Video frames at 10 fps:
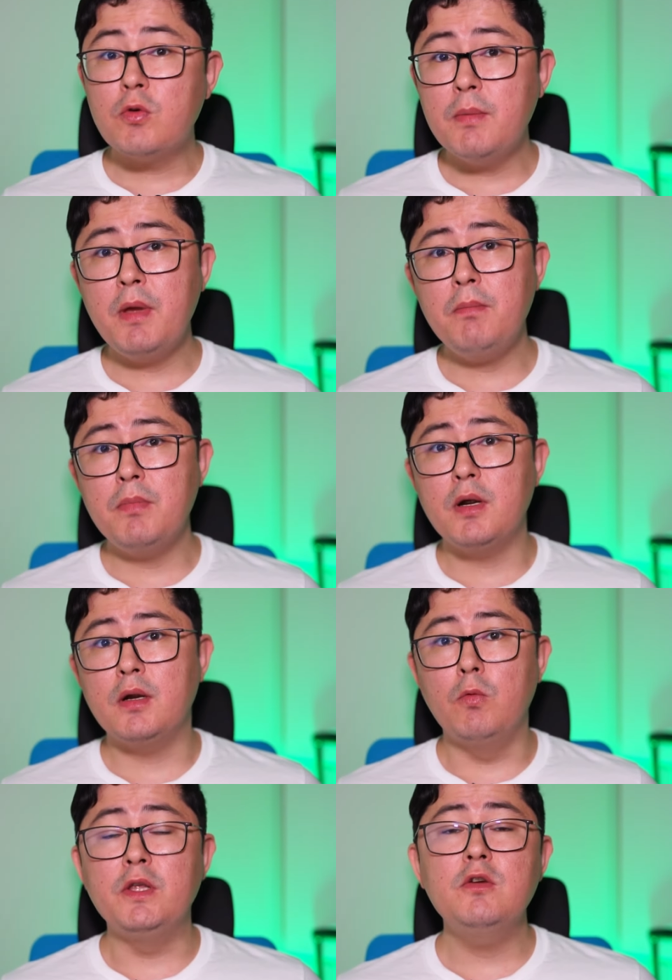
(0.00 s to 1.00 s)
remember,
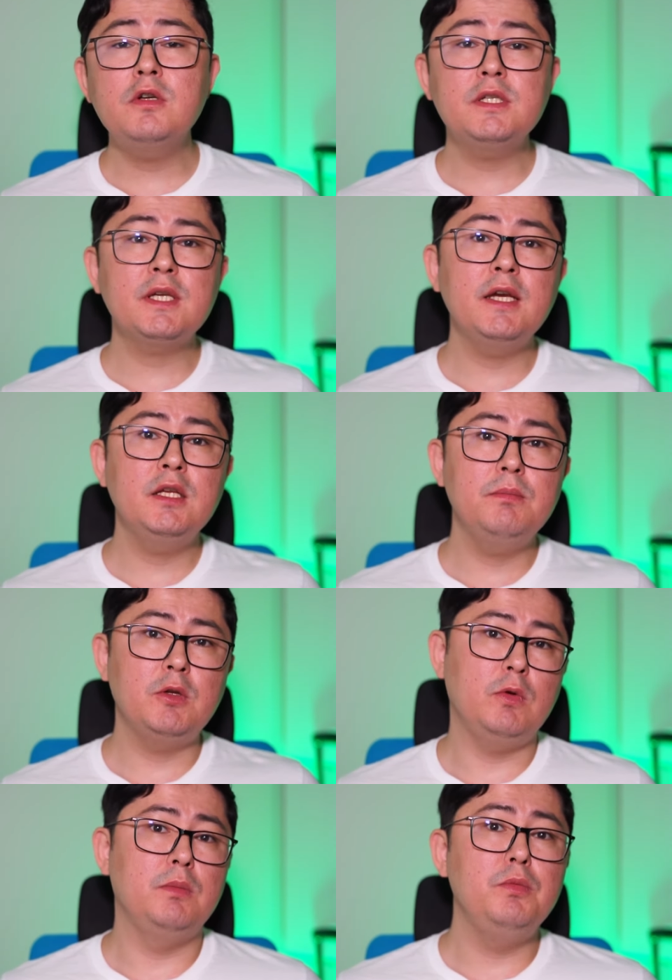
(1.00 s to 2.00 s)
when you're deciding
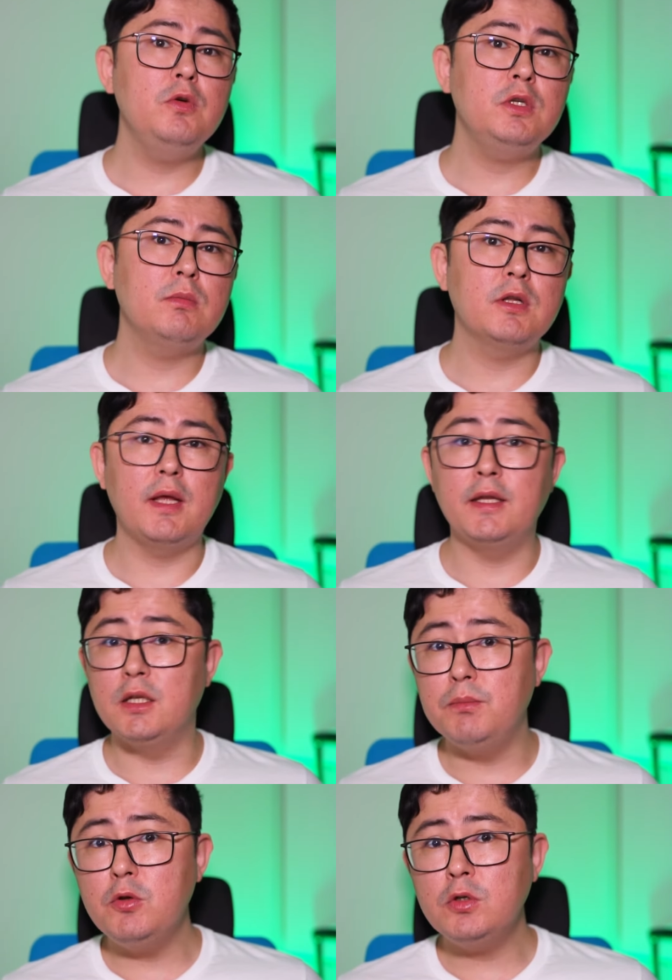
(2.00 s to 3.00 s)
between mutable and
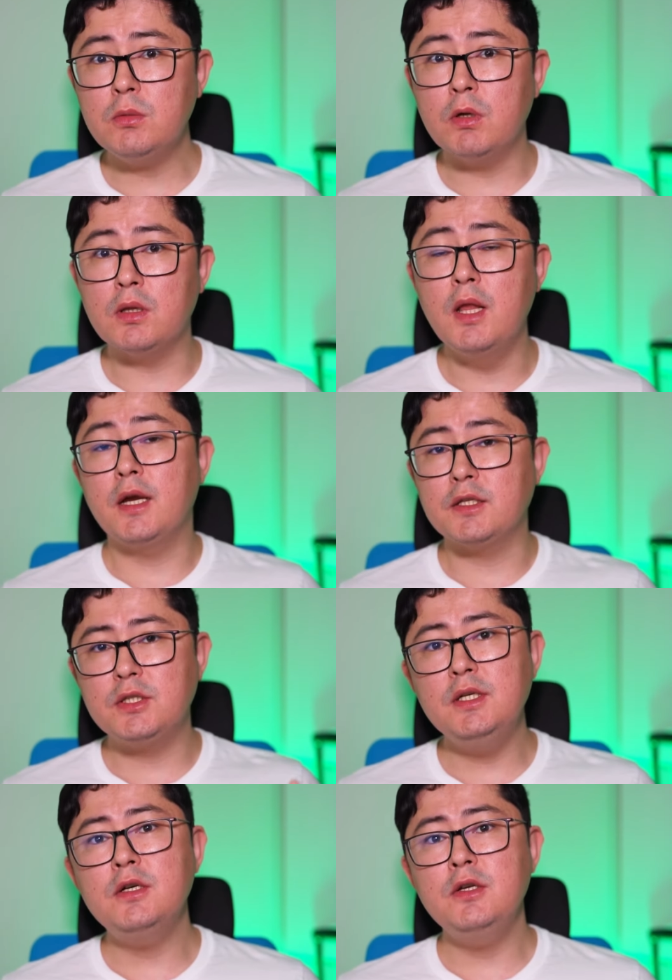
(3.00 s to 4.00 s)
immutable, consider